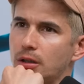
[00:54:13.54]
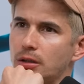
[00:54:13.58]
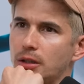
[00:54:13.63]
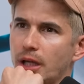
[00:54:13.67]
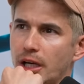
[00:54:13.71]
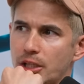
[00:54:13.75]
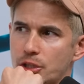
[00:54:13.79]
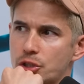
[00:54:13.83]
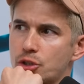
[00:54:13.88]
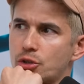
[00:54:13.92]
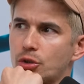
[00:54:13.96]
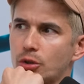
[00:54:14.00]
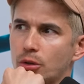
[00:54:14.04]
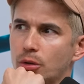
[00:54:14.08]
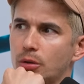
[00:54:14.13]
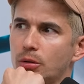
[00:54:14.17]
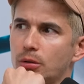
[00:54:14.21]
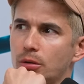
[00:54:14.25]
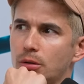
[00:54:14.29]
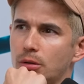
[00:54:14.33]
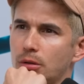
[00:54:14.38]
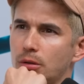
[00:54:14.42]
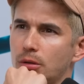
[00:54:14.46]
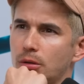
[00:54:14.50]
That's true.
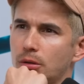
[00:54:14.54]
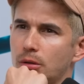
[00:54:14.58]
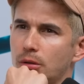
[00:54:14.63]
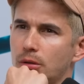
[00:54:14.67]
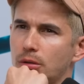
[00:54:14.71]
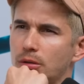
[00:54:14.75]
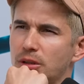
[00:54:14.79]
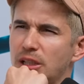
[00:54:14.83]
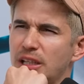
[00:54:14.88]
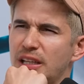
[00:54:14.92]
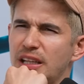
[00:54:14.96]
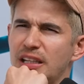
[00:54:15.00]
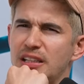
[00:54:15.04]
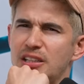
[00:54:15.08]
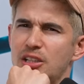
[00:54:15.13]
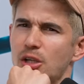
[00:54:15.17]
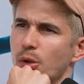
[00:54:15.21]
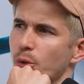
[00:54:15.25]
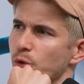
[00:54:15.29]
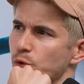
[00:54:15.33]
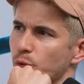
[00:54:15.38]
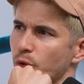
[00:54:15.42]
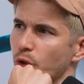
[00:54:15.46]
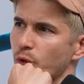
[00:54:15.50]
Yeah, they did
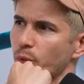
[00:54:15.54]
always want to